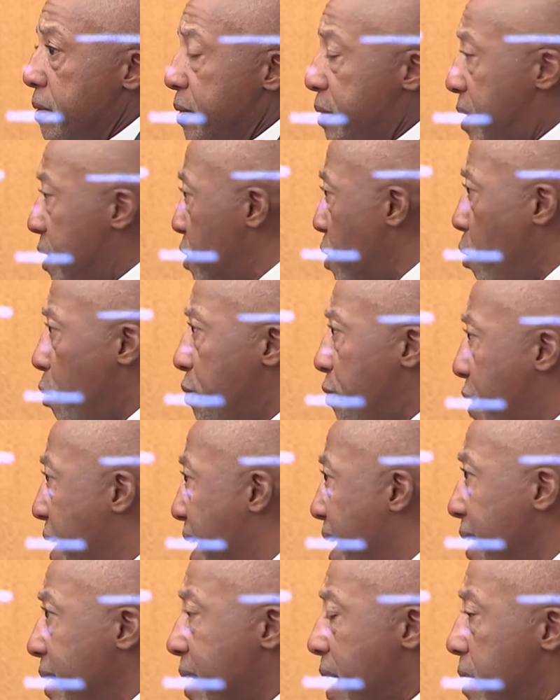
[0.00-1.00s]
this whole
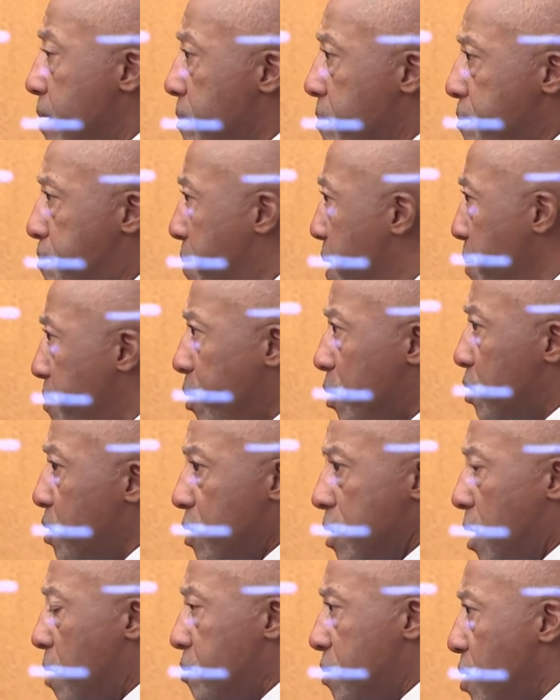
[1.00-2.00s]
thing that
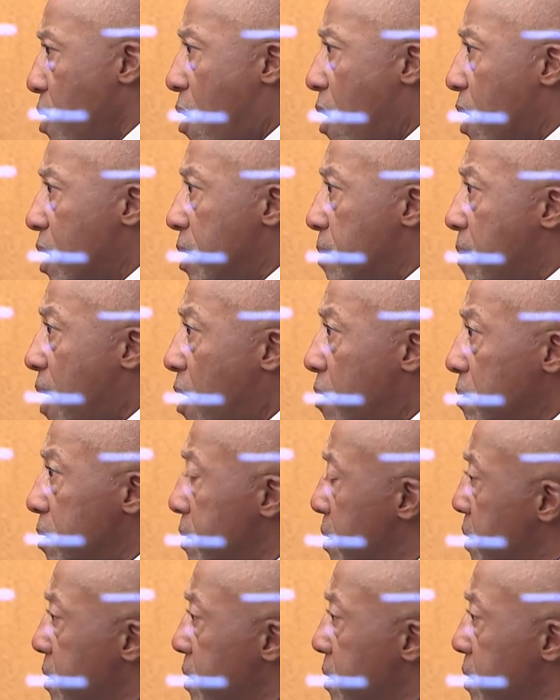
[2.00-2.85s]
people are talking about,